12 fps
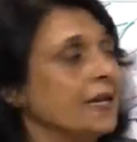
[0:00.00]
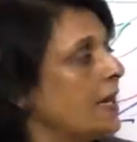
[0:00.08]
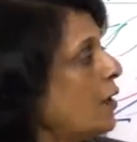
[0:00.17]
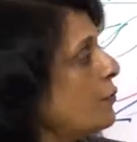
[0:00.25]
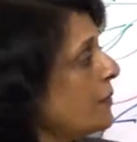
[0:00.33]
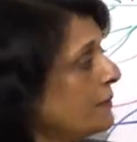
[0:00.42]

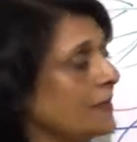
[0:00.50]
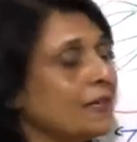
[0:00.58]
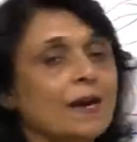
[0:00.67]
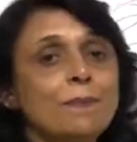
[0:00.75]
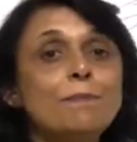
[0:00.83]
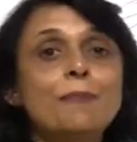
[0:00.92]
Now we
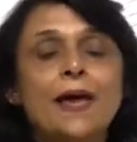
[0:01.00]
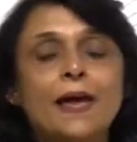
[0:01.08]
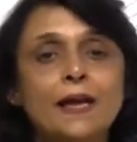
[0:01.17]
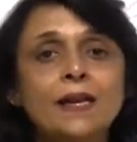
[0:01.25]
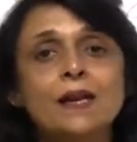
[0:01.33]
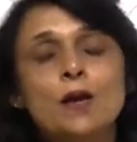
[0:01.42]
will
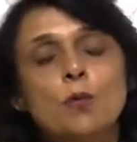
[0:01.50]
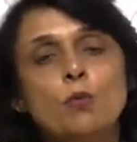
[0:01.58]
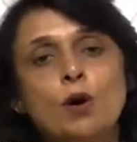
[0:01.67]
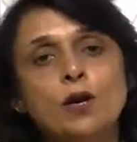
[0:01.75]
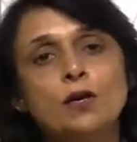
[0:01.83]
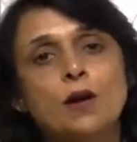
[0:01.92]
compare
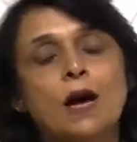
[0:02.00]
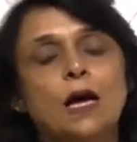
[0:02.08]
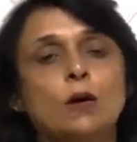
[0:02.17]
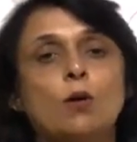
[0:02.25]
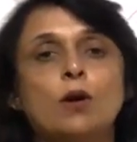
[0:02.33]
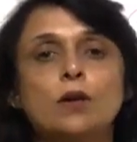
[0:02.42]
what
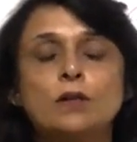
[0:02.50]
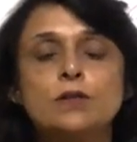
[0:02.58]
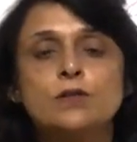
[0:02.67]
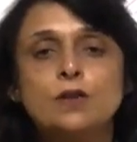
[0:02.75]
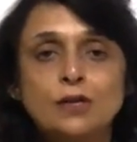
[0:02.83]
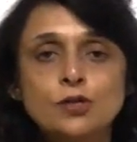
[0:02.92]
are all
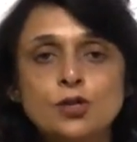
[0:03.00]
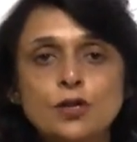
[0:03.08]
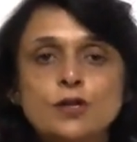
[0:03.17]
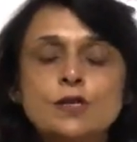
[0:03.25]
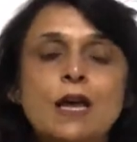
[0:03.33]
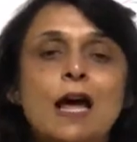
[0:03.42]

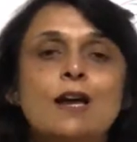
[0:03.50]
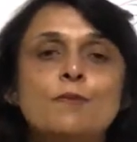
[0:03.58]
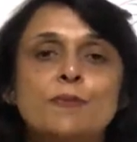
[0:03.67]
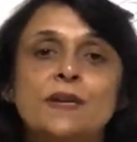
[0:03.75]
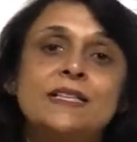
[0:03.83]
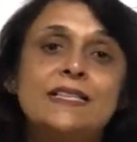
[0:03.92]
structures
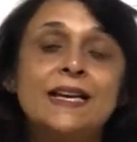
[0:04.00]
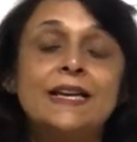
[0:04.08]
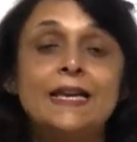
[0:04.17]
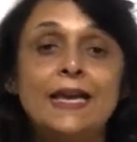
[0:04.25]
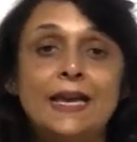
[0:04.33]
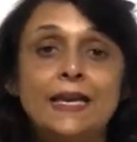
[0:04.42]
are
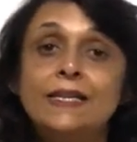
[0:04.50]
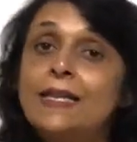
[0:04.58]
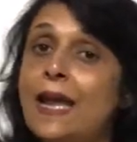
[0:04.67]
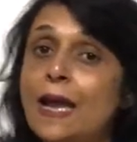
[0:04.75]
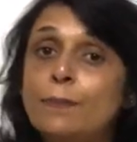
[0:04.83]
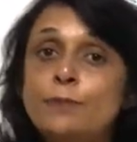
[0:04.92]
present in
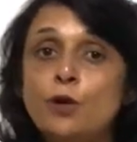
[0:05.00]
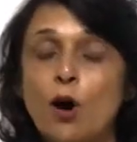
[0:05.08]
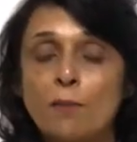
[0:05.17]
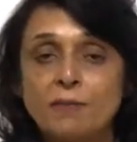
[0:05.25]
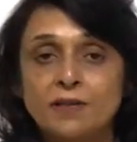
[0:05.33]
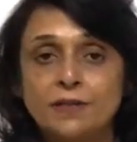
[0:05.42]
the
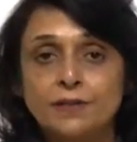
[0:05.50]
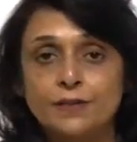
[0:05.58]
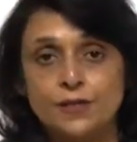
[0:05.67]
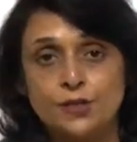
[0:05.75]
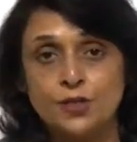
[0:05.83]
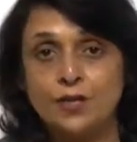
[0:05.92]
abdominal
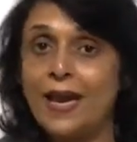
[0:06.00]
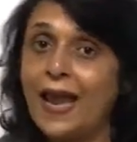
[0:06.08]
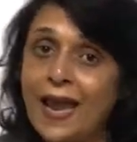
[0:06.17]
region.